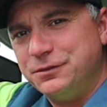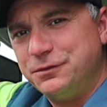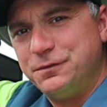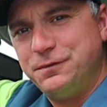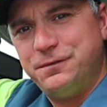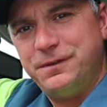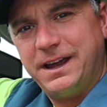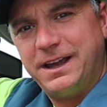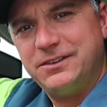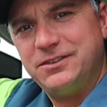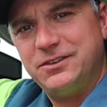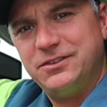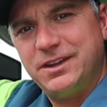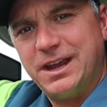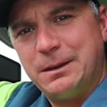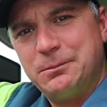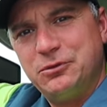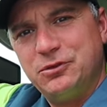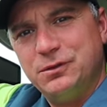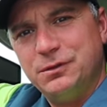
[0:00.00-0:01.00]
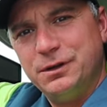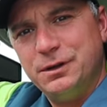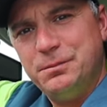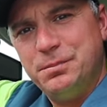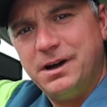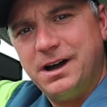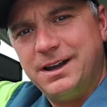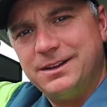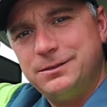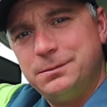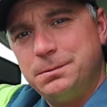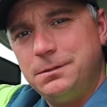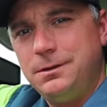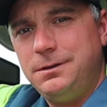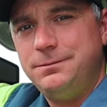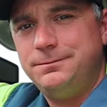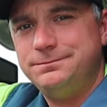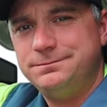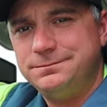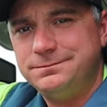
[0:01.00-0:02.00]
as fast as absolutely possible.